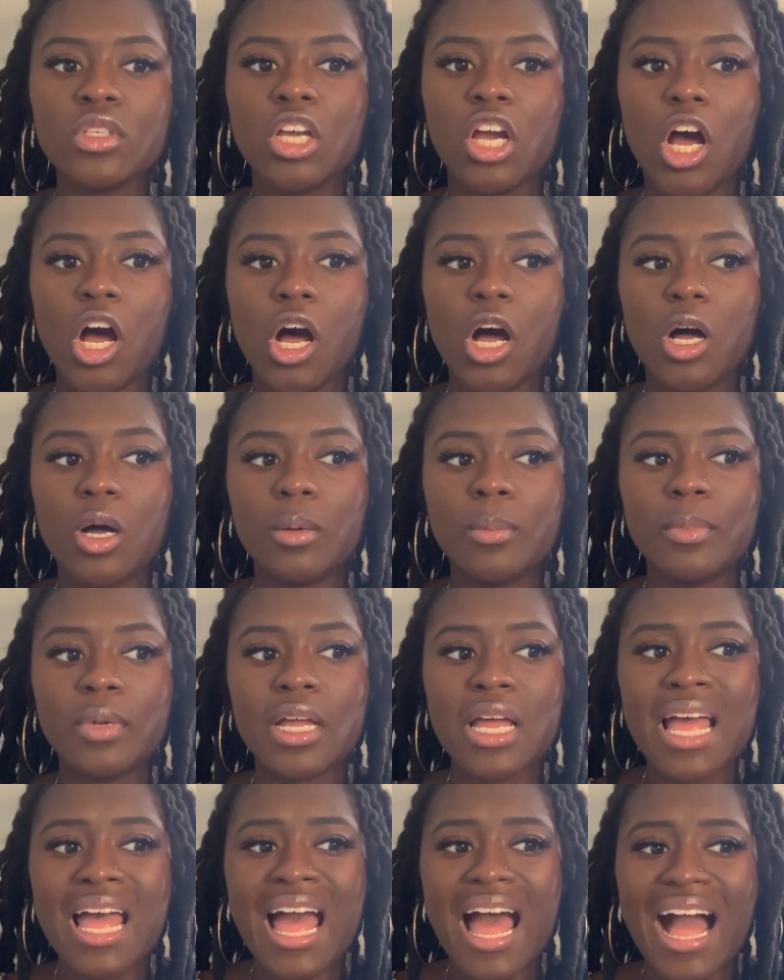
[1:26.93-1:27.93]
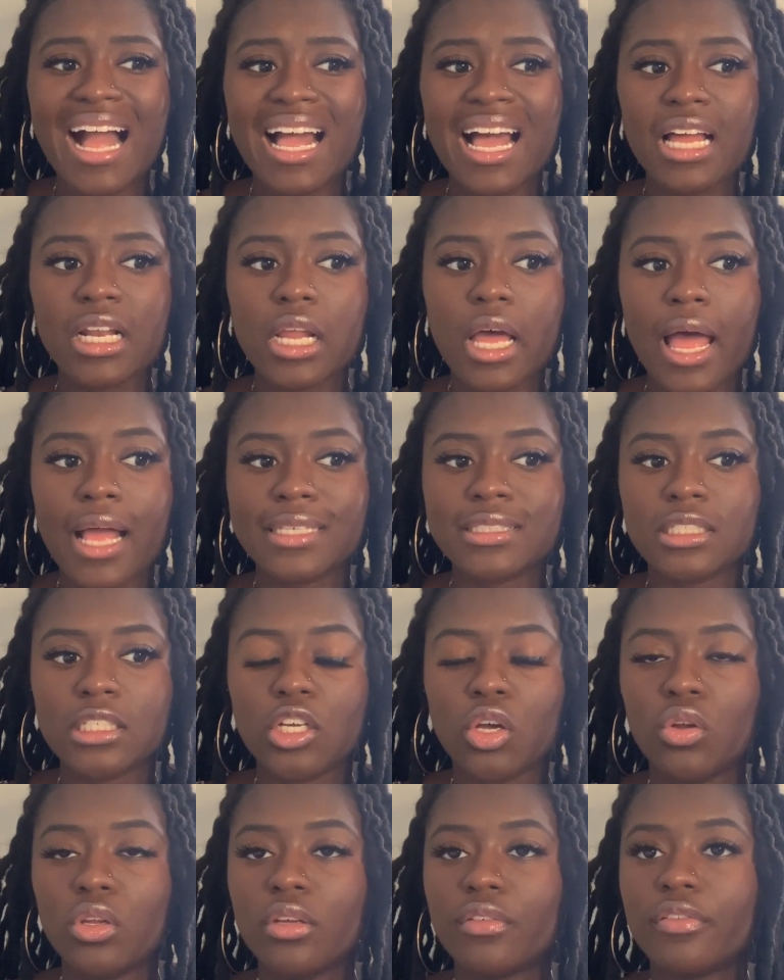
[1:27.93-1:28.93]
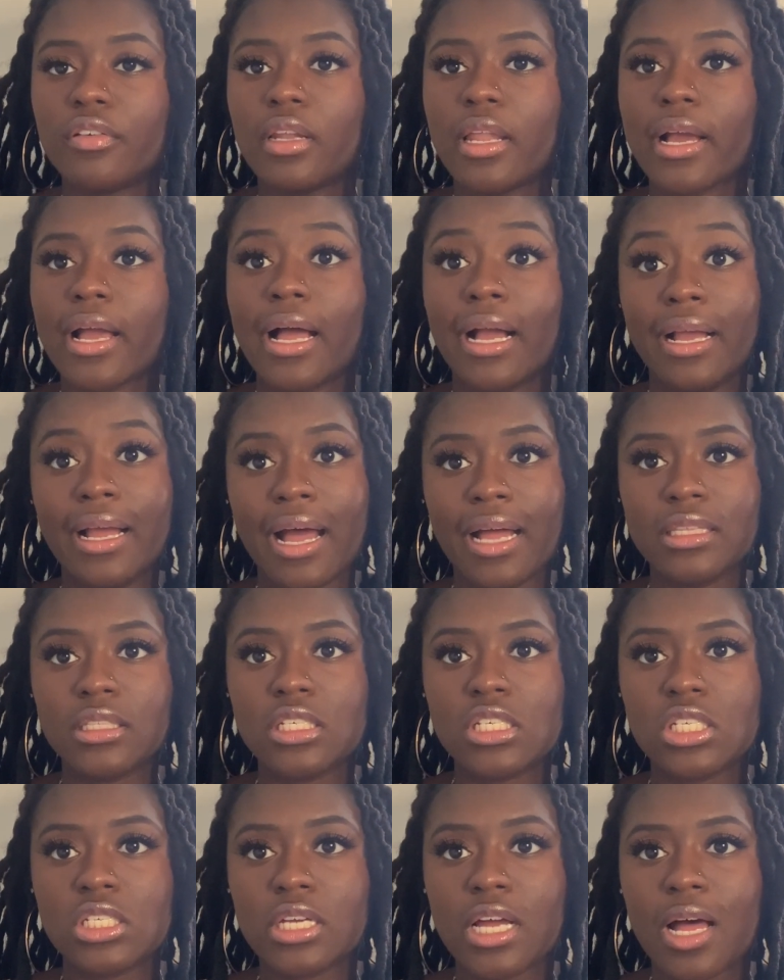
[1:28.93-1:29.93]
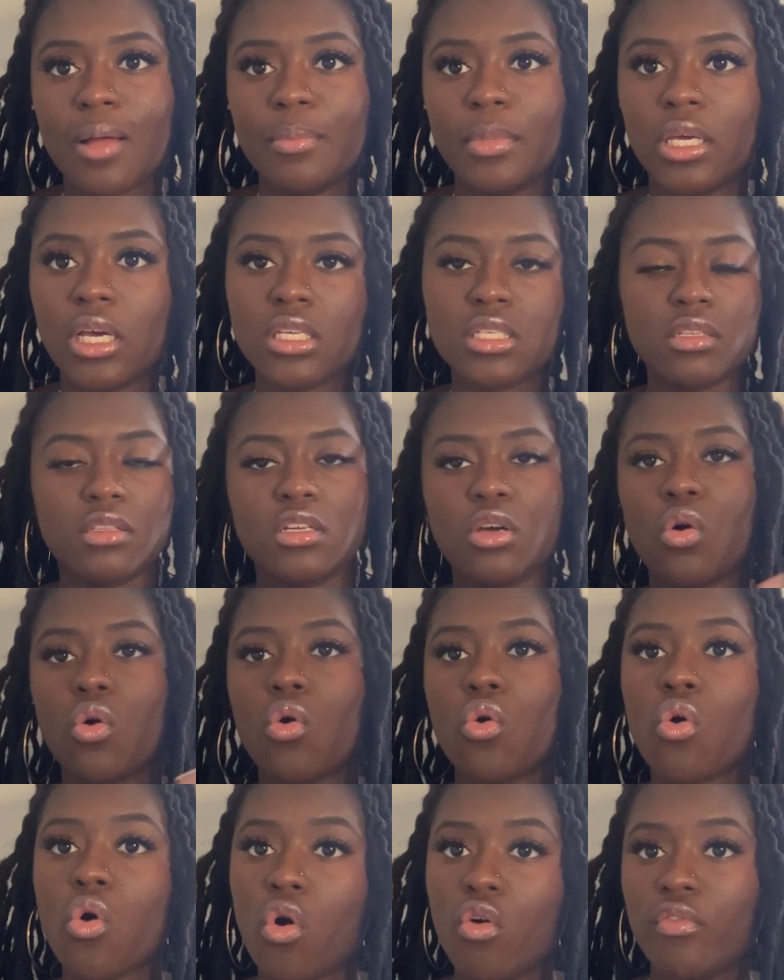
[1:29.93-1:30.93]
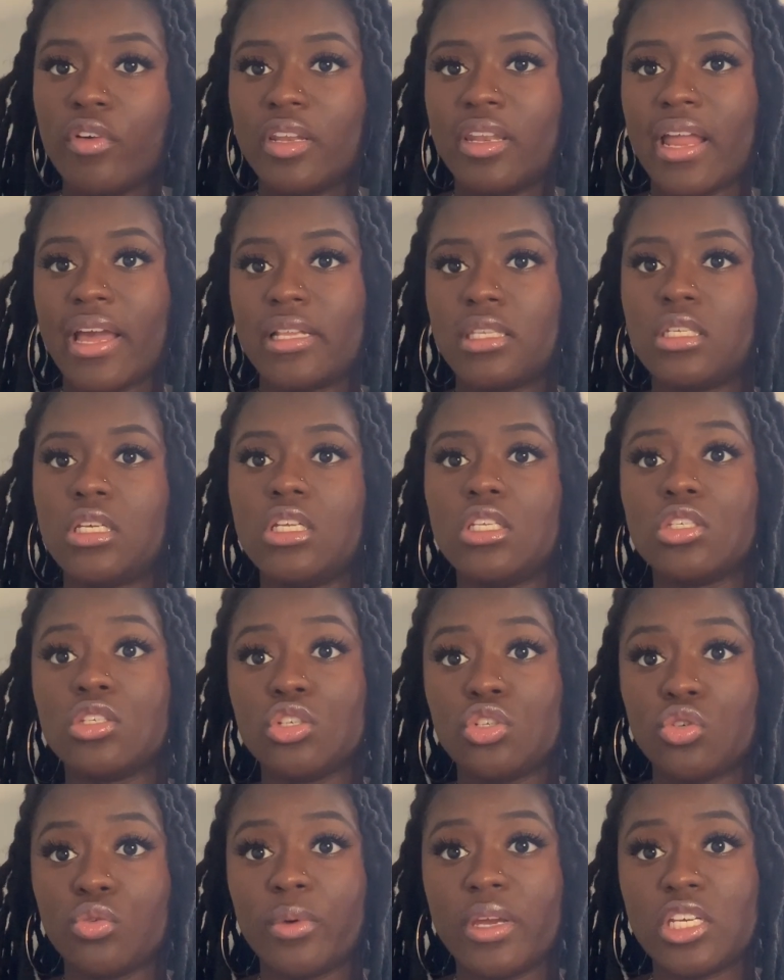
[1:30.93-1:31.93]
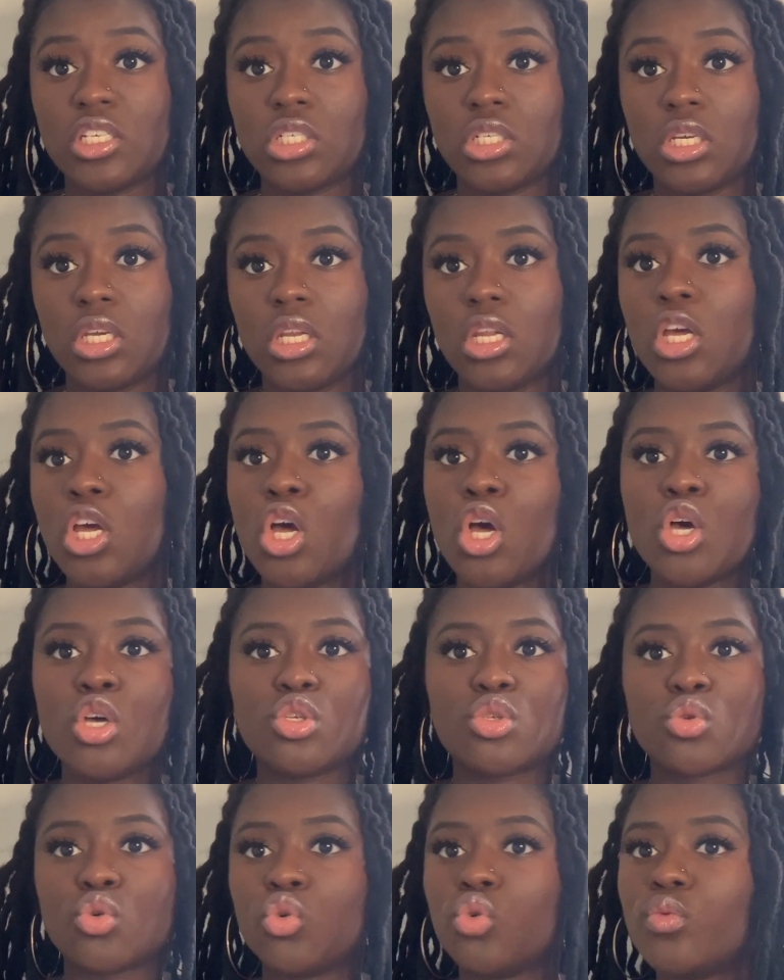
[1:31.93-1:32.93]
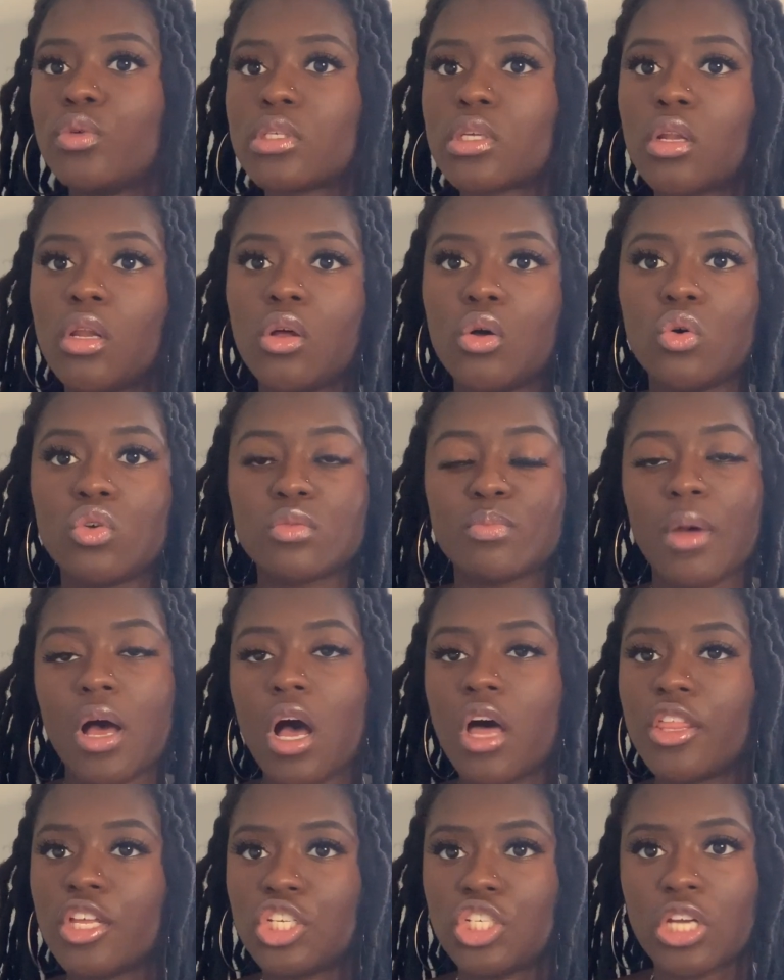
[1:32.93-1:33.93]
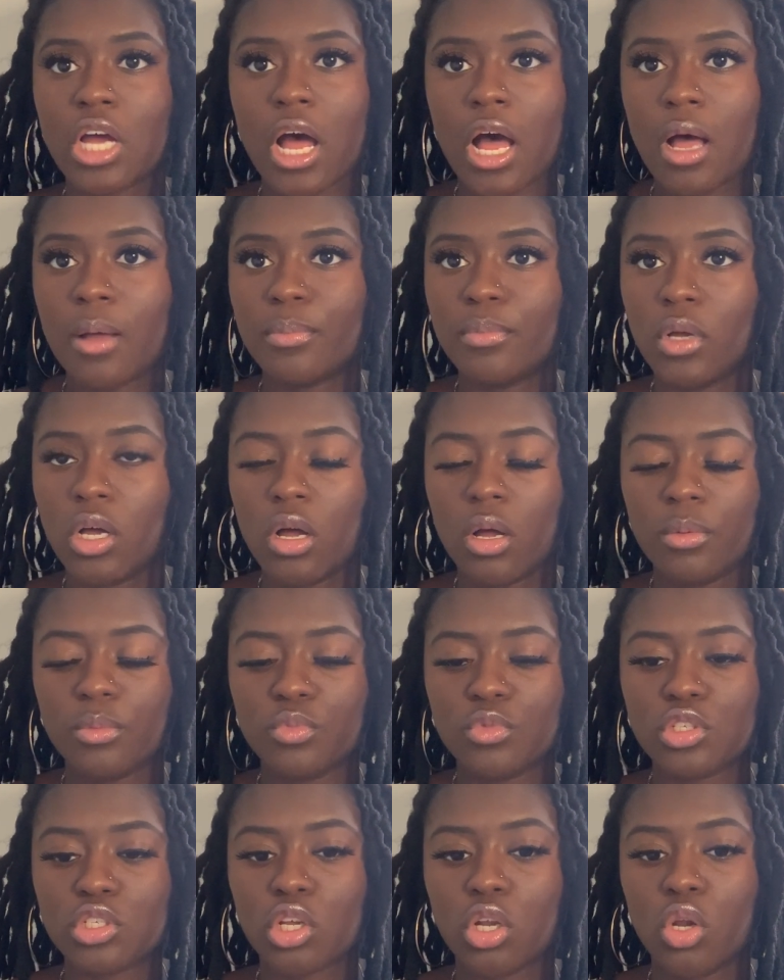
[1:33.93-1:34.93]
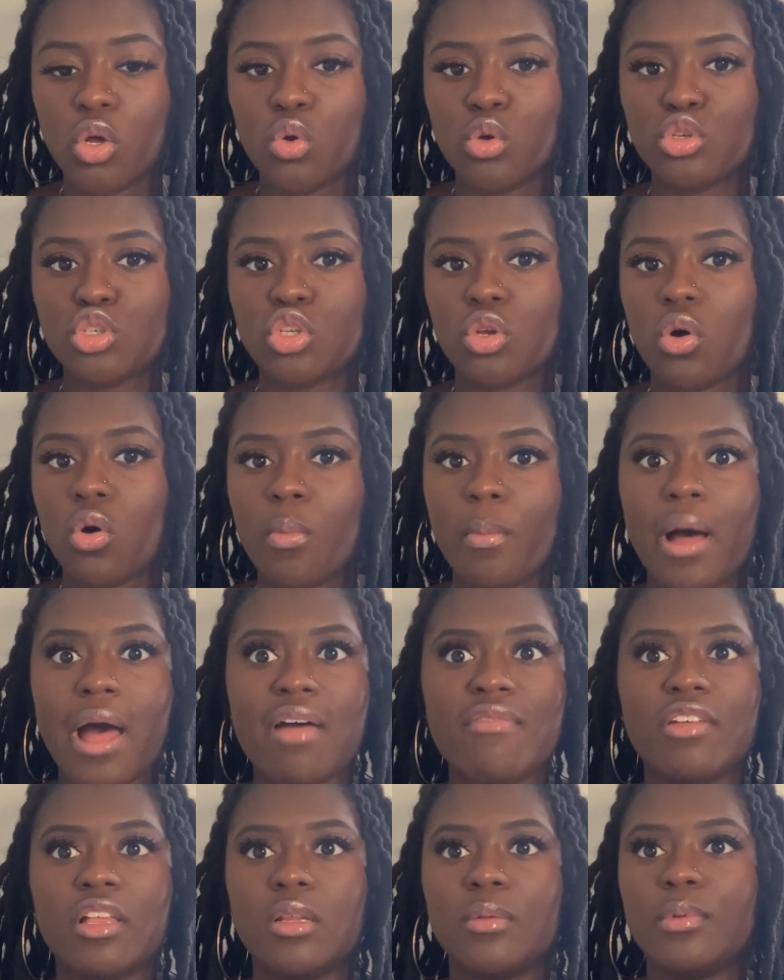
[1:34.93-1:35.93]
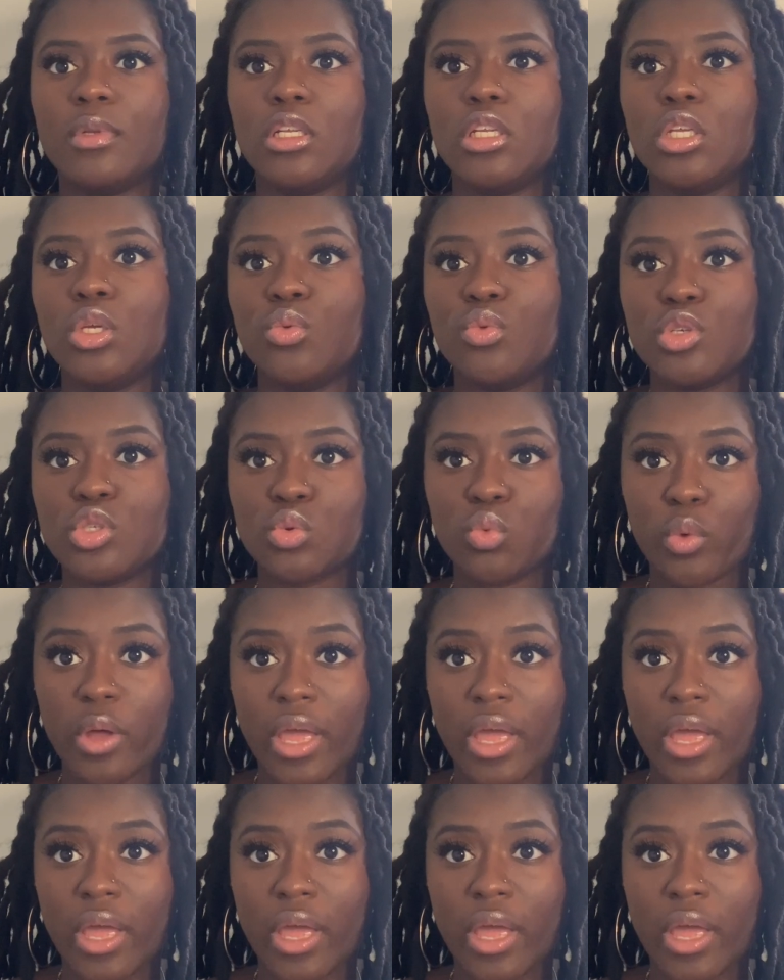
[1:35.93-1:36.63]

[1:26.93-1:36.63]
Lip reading: I kind of actually only feel like I got this job because of the whole COVID-19 situation. School was closed, my other job was closed, so my availability was